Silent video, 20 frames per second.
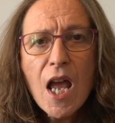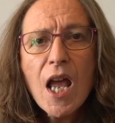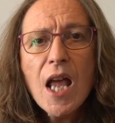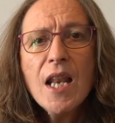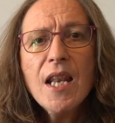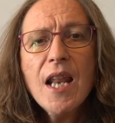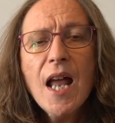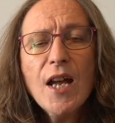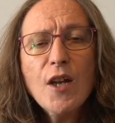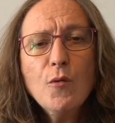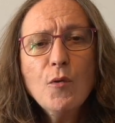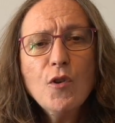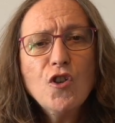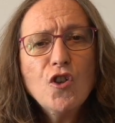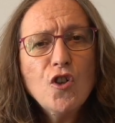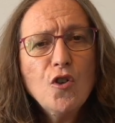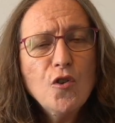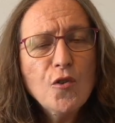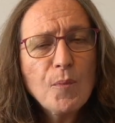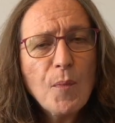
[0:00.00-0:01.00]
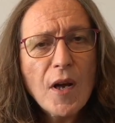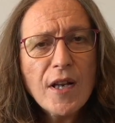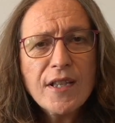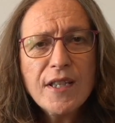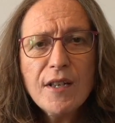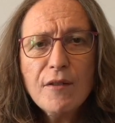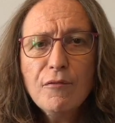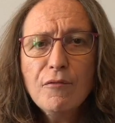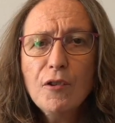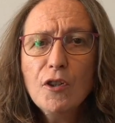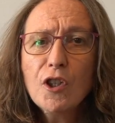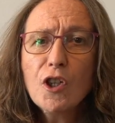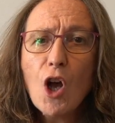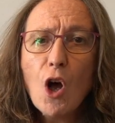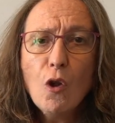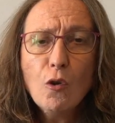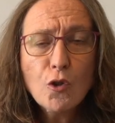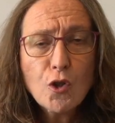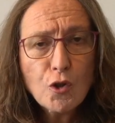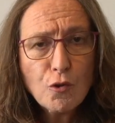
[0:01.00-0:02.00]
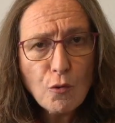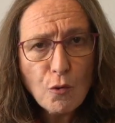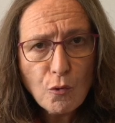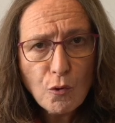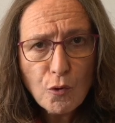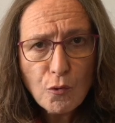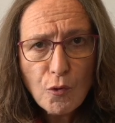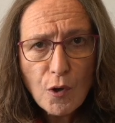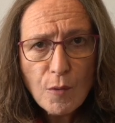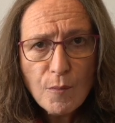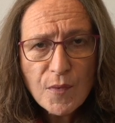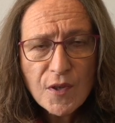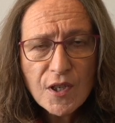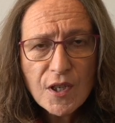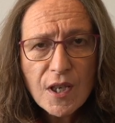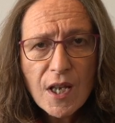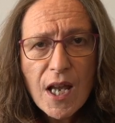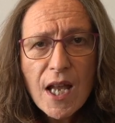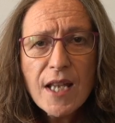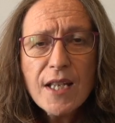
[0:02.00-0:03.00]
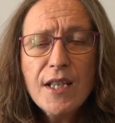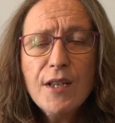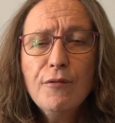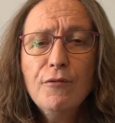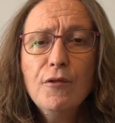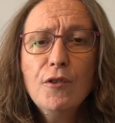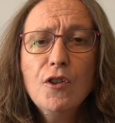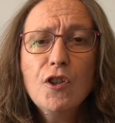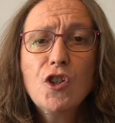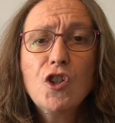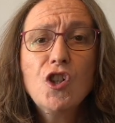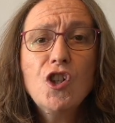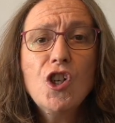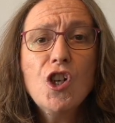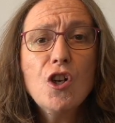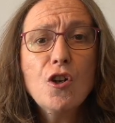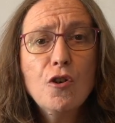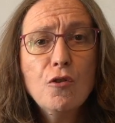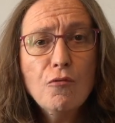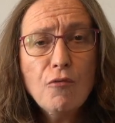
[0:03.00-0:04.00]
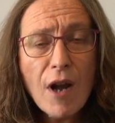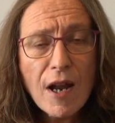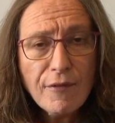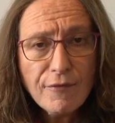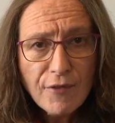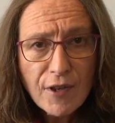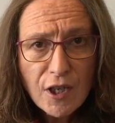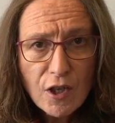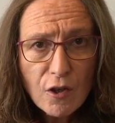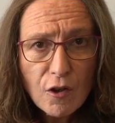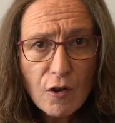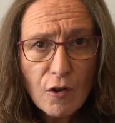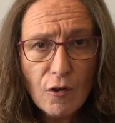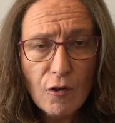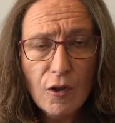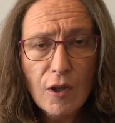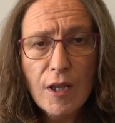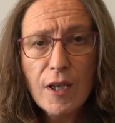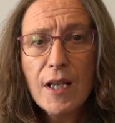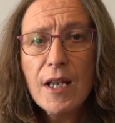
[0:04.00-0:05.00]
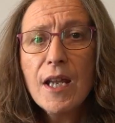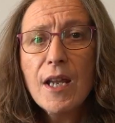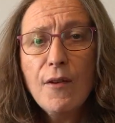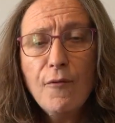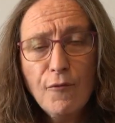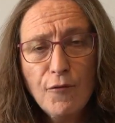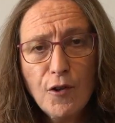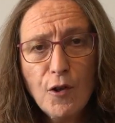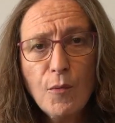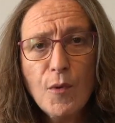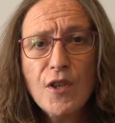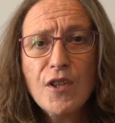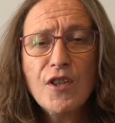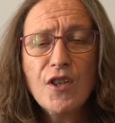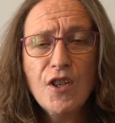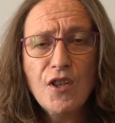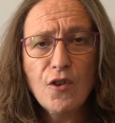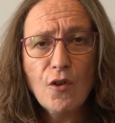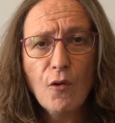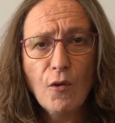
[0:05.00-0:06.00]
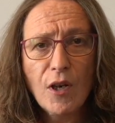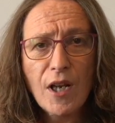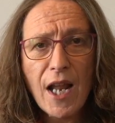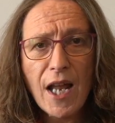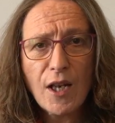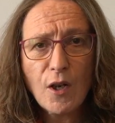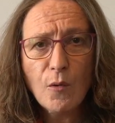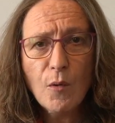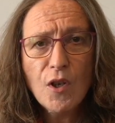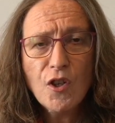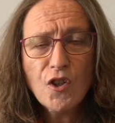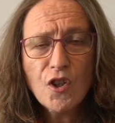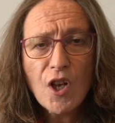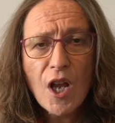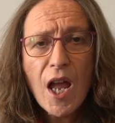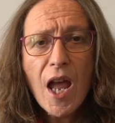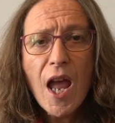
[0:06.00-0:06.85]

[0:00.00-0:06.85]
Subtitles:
language used by different cultural groups, different geographical influences on language,